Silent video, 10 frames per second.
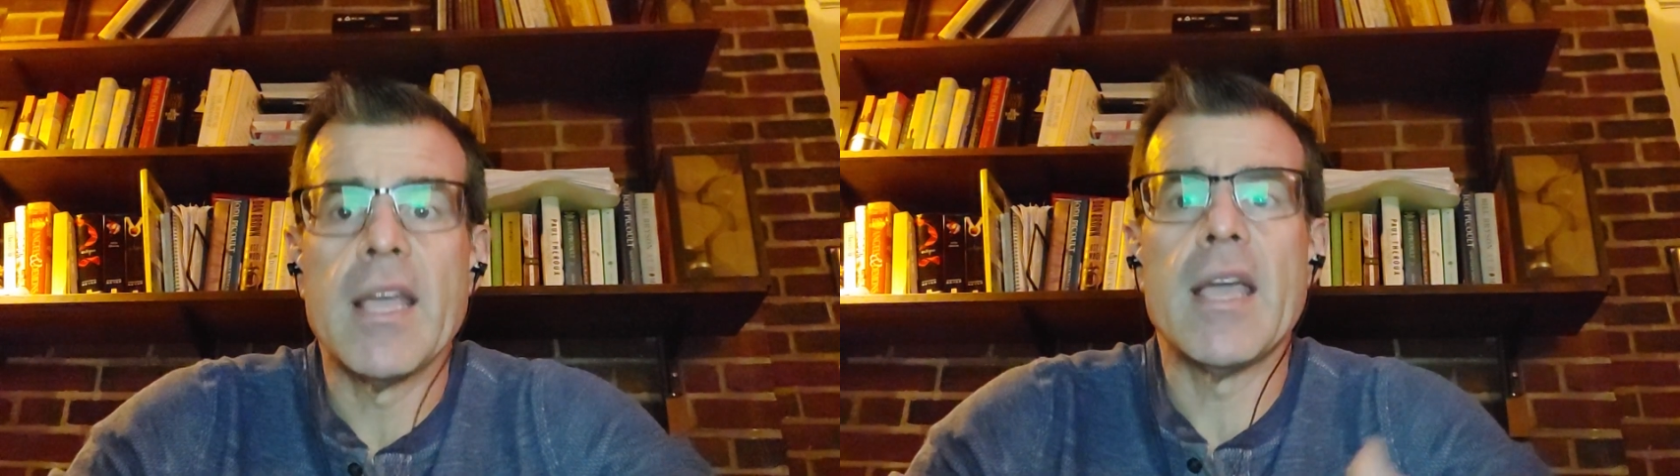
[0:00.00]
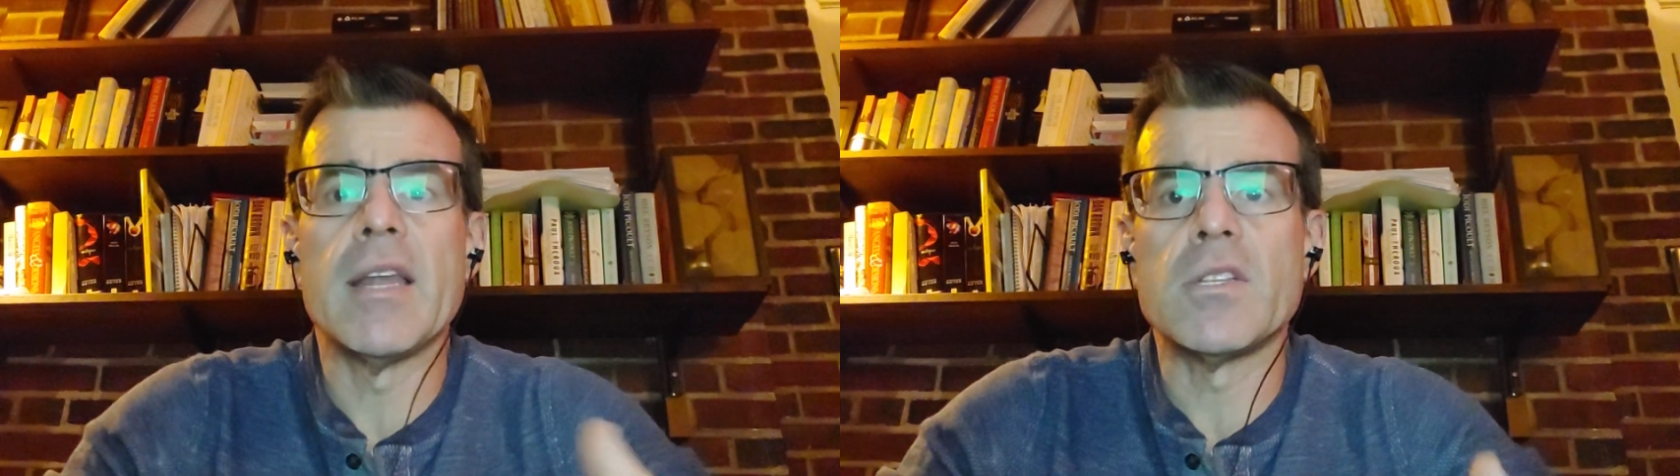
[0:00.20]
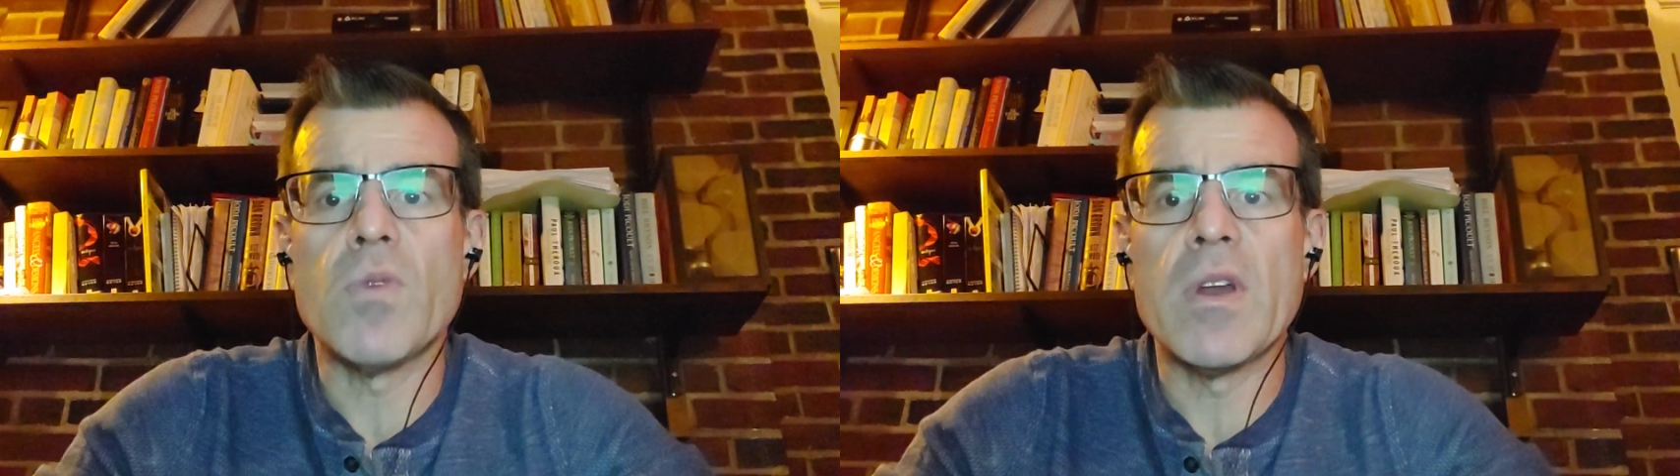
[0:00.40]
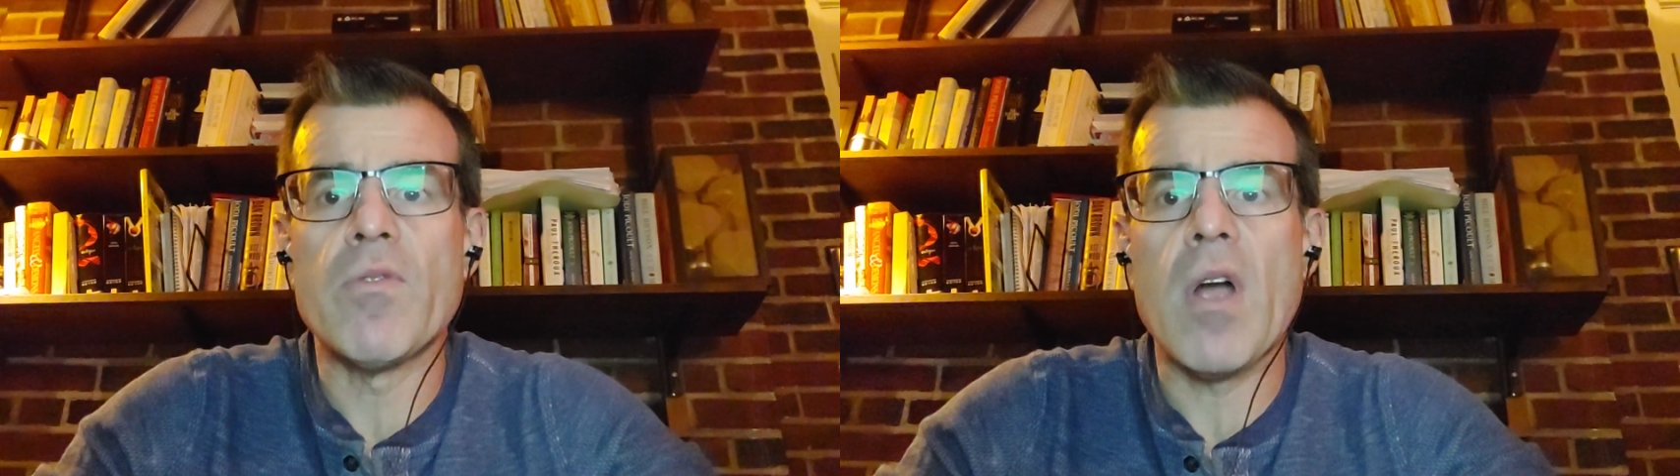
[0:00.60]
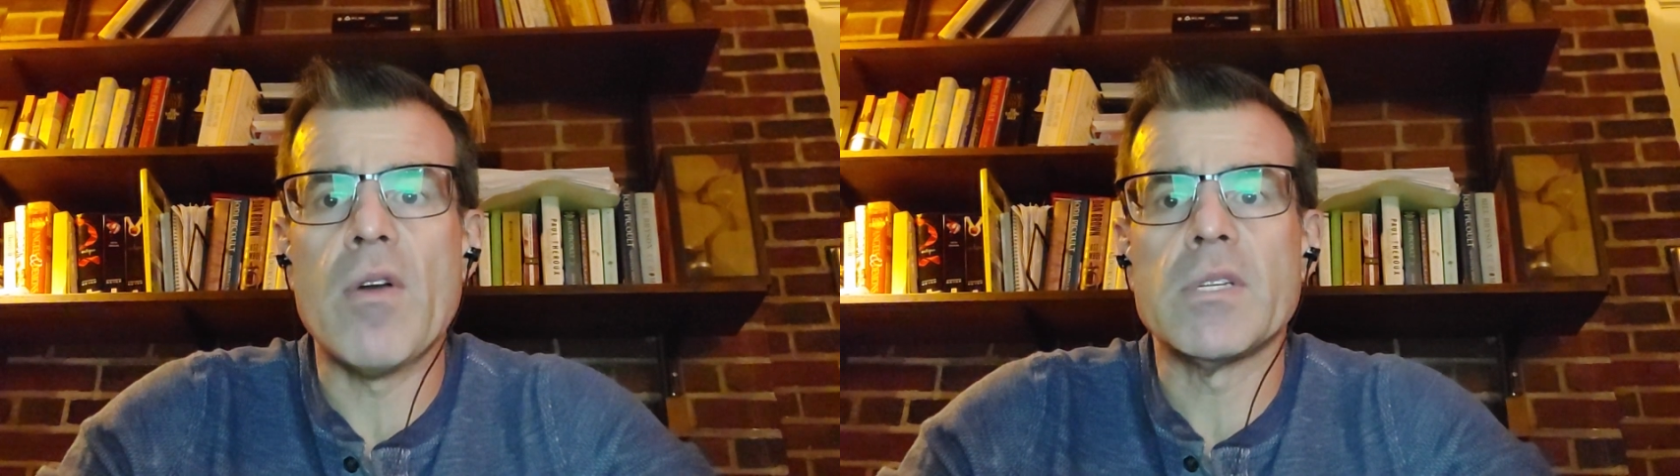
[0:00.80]
in a
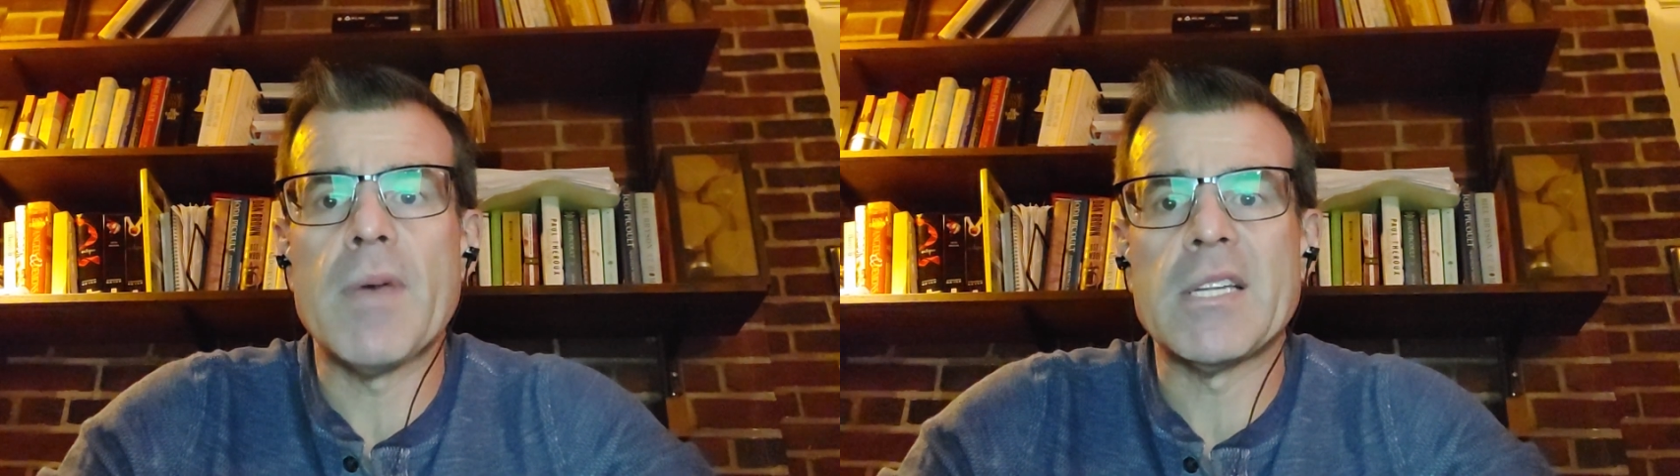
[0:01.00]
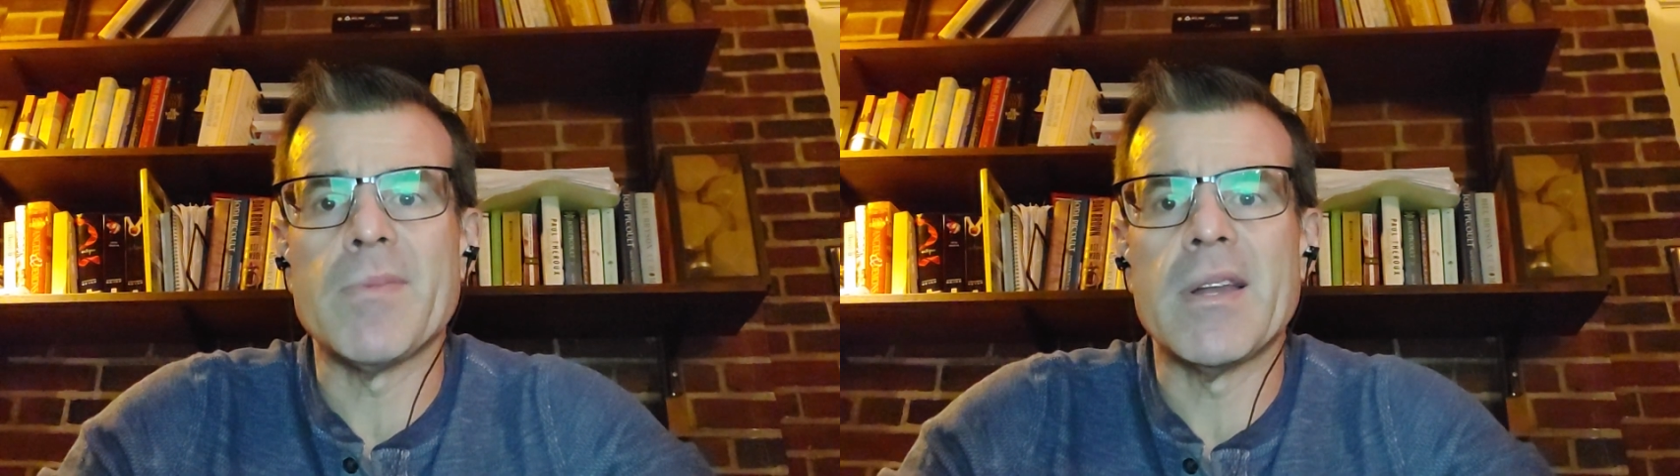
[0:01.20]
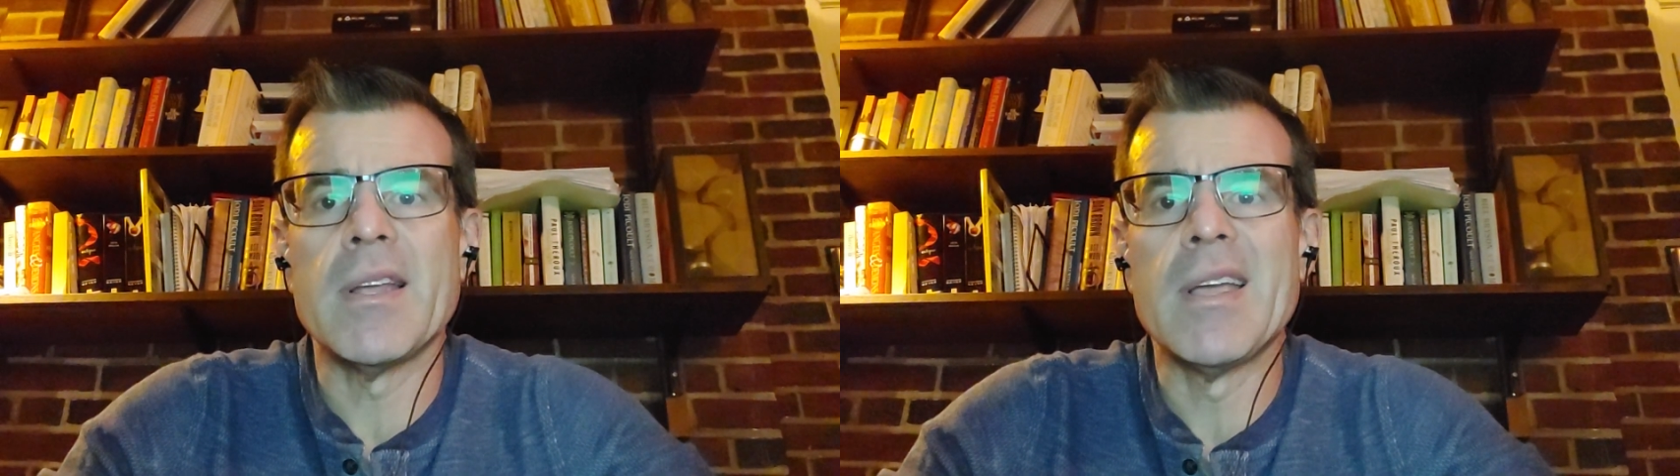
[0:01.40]
24-hour specimen.